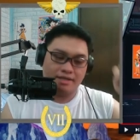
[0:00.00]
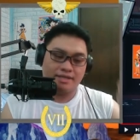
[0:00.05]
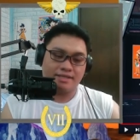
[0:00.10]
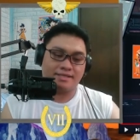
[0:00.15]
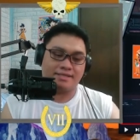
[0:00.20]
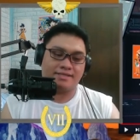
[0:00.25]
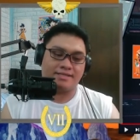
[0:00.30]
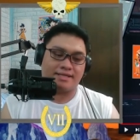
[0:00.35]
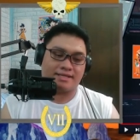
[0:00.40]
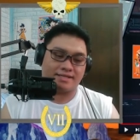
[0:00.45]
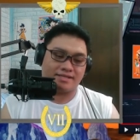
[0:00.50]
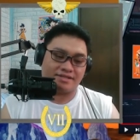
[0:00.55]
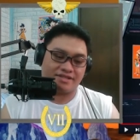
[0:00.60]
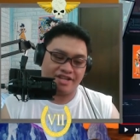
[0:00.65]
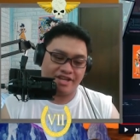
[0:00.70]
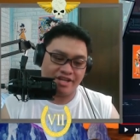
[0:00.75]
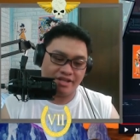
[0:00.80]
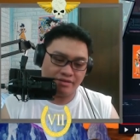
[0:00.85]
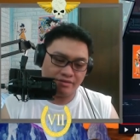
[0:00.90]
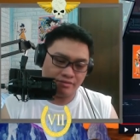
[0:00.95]

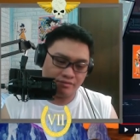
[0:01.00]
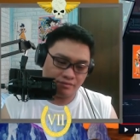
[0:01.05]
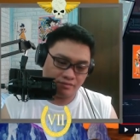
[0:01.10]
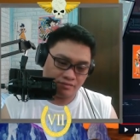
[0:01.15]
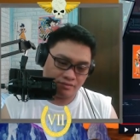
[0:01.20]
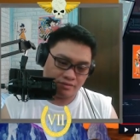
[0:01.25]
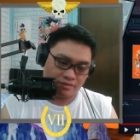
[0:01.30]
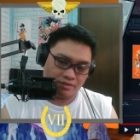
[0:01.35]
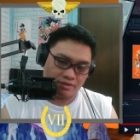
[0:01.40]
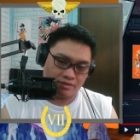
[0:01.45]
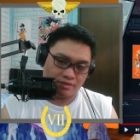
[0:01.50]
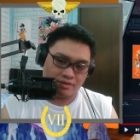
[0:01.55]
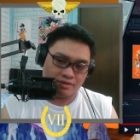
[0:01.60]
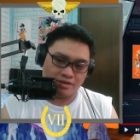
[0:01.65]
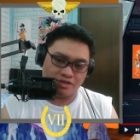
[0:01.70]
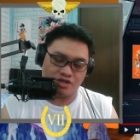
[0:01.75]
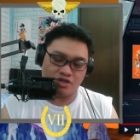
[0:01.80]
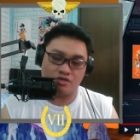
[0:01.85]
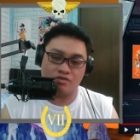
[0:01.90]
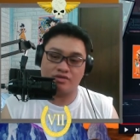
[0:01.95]
16,
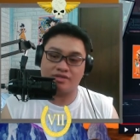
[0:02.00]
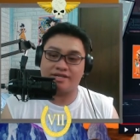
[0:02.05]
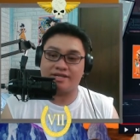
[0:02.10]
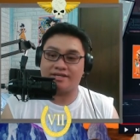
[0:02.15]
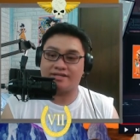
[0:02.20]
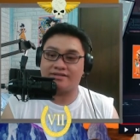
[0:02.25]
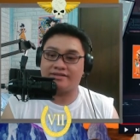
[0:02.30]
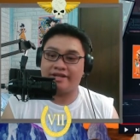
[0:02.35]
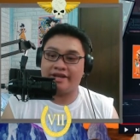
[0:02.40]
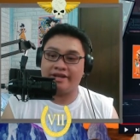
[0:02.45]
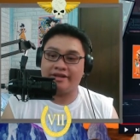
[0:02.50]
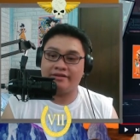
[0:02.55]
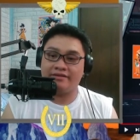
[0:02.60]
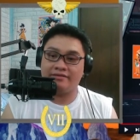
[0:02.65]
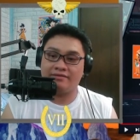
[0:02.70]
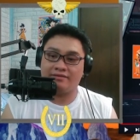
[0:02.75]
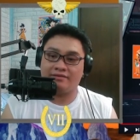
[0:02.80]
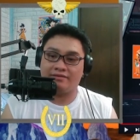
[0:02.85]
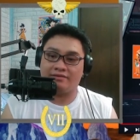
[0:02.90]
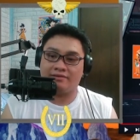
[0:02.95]
June
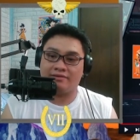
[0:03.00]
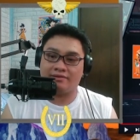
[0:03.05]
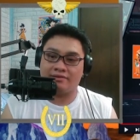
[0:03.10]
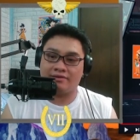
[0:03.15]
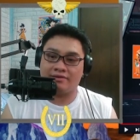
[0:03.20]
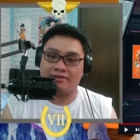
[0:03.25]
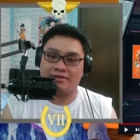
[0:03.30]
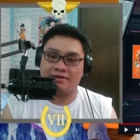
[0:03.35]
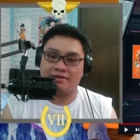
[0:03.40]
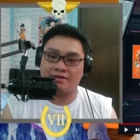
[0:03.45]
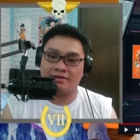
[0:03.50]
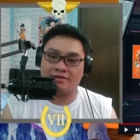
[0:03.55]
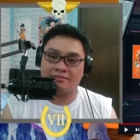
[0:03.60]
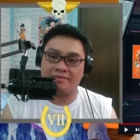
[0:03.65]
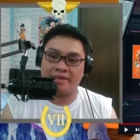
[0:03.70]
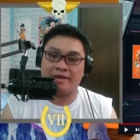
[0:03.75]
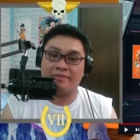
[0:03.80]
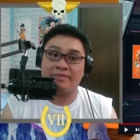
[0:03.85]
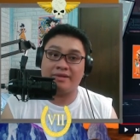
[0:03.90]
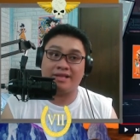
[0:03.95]
16, or
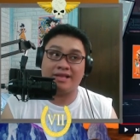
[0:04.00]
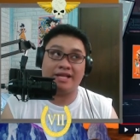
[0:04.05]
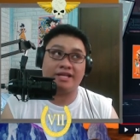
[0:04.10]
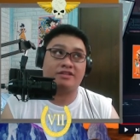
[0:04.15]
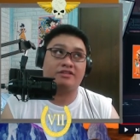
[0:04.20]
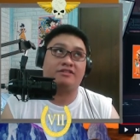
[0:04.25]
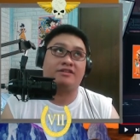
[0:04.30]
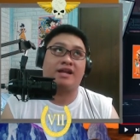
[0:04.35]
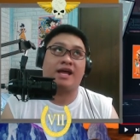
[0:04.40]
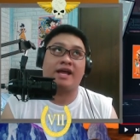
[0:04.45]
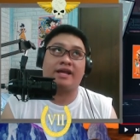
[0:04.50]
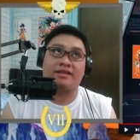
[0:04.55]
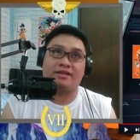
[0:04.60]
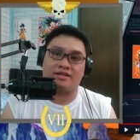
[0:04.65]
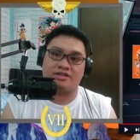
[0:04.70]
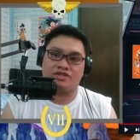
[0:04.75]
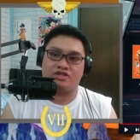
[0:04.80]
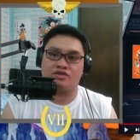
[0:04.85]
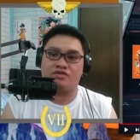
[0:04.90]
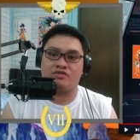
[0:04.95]
maybe later night
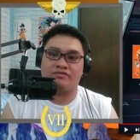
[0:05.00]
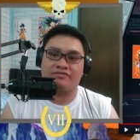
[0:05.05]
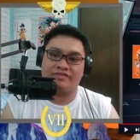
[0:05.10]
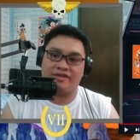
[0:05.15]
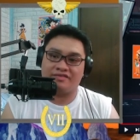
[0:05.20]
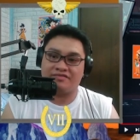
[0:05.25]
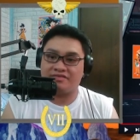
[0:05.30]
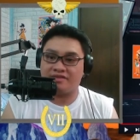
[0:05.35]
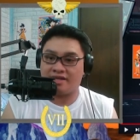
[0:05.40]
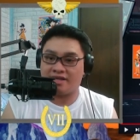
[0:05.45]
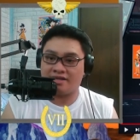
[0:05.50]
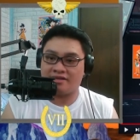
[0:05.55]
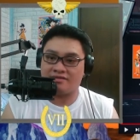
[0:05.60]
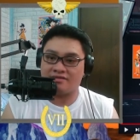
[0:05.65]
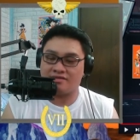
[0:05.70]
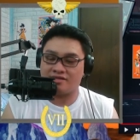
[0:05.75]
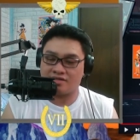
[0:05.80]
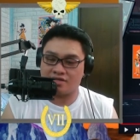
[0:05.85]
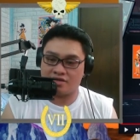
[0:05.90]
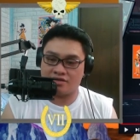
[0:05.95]
at June 15,
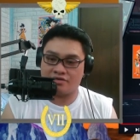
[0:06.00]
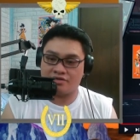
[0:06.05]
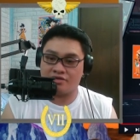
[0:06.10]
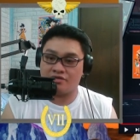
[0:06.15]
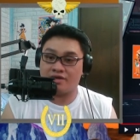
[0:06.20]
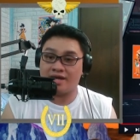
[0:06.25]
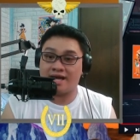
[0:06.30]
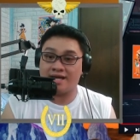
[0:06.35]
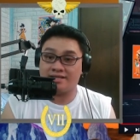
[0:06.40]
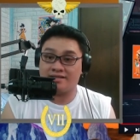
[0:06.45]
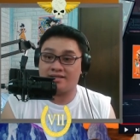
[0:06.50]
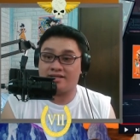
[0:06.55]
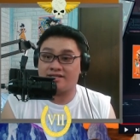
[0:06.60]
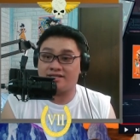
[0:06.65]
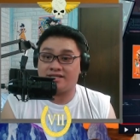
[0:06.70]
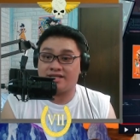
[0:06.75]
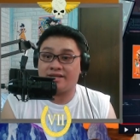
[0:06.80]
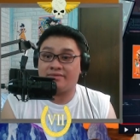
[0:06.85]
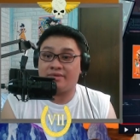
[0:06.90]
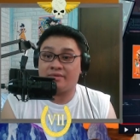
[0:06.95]
so you guys can
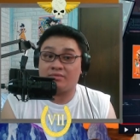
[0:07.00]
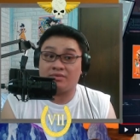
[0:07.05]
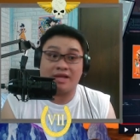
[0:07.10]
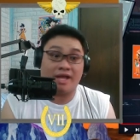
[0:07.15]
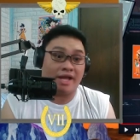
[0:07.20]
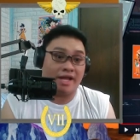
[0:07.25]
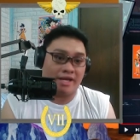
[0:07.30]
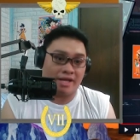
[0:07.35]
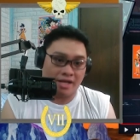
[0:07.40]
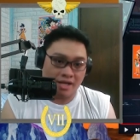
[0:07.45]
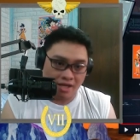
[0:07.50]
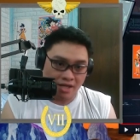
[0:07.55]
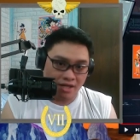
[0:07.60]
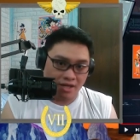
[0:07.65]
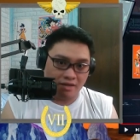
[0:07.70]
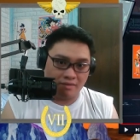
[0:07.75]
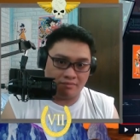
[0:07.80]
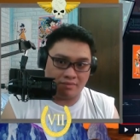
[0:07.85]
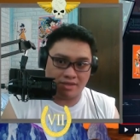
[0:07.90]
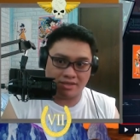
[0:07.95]
see me play.
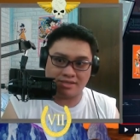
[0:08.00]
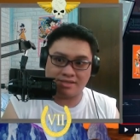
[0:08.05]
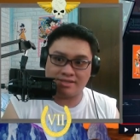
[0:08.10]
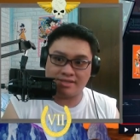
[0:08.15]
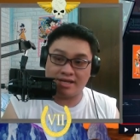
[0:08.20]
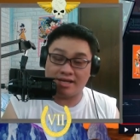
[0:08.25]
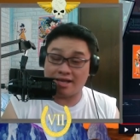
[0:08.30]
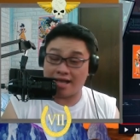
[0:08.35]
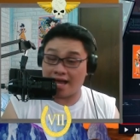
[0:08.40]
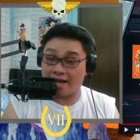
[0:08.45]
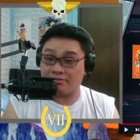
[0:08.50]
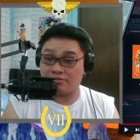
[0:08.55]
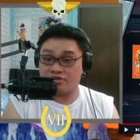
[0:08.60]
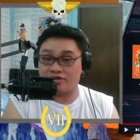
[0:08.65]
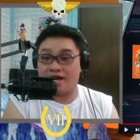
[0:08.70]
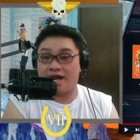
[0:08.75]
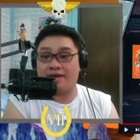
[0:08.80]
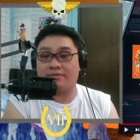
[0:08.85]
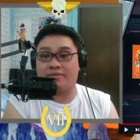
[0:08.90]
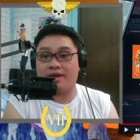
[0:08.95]
But still, I'm
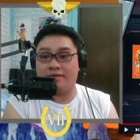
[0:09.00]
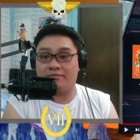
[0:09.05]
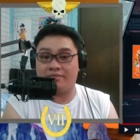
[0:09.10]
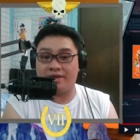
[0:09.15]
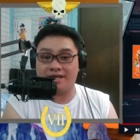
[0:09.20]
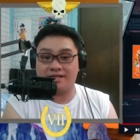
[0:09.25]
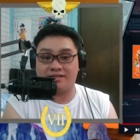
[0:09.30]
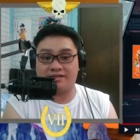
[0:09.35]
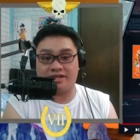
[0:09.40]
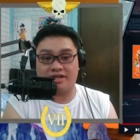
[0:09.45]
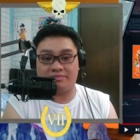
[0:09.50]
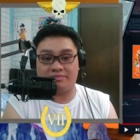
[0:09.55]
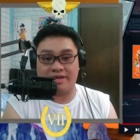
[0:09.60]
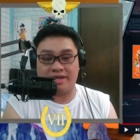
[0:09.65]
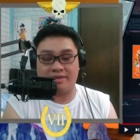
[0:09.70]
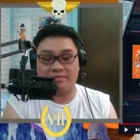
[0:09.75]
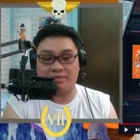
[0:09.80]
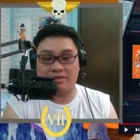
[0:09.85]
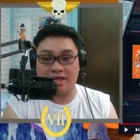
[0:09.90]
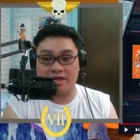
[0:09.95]
trying my best here,
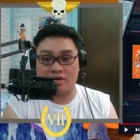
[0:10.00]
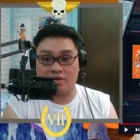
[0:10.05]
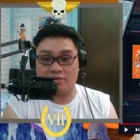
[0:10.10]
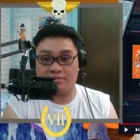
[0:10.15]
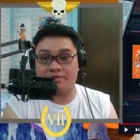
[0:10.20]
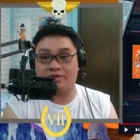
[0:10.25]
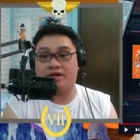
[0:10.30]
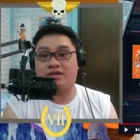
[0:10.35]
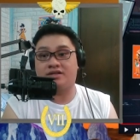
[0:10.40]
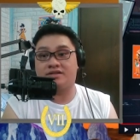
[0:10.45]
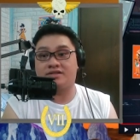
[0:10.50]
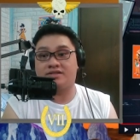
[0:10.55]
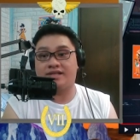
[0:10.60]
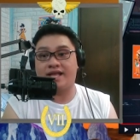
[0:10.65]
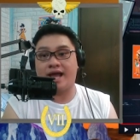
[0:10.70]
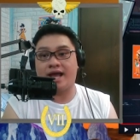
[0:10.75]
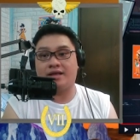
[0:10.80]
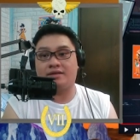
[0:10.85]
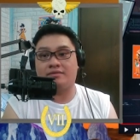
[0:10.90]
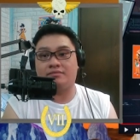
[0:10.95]
people. I hope you
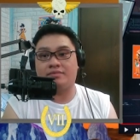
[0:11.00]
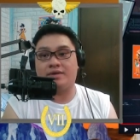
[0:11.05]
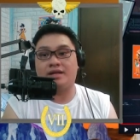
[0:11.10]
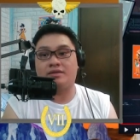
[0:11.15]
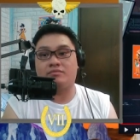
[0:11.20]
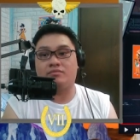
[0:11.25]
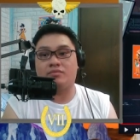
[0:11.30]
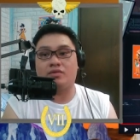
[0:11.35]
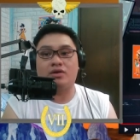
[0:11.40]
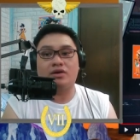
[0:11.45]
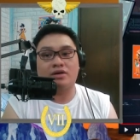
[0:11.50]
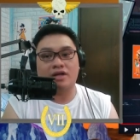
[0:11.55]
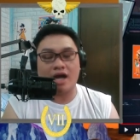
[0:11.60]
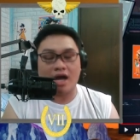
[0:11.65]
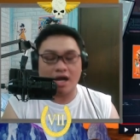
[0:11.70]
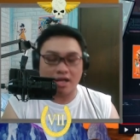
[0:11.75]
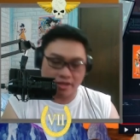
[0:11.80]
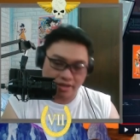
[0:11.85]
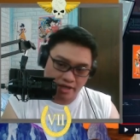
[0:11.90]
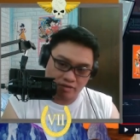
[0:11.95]
understand. But more
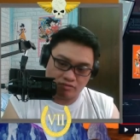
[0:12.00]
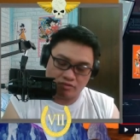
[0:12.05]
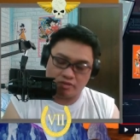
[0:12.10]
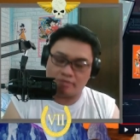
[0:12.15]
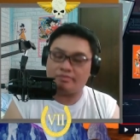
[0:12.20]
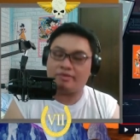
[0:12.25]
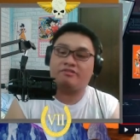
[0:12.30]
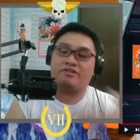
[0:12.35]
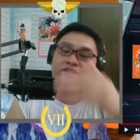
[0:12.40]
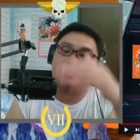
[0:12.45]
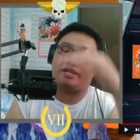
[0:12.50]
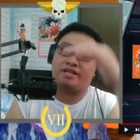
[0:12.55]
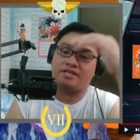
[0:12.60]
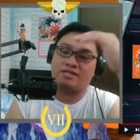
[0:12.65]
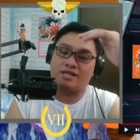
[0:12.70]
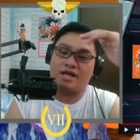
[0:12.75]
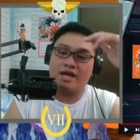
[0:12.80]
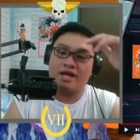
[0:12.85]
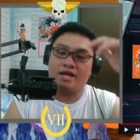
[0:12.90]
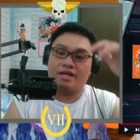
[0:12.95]
content will be
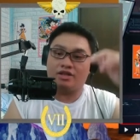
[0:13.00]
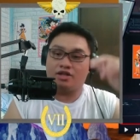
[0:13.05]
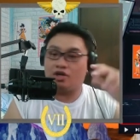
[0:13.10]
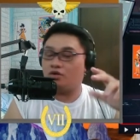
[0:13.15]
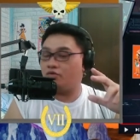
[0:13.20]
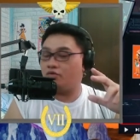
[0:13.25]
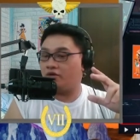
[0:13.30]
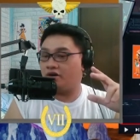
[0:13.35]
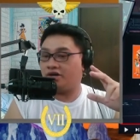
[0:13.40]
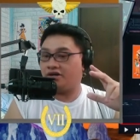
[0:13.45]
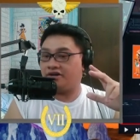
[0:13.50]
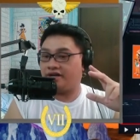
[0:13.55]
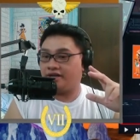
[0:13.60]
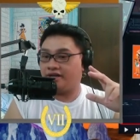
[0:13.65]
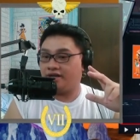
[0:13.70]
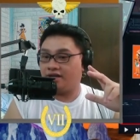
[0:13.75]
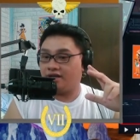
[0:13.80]
released. Don't worry.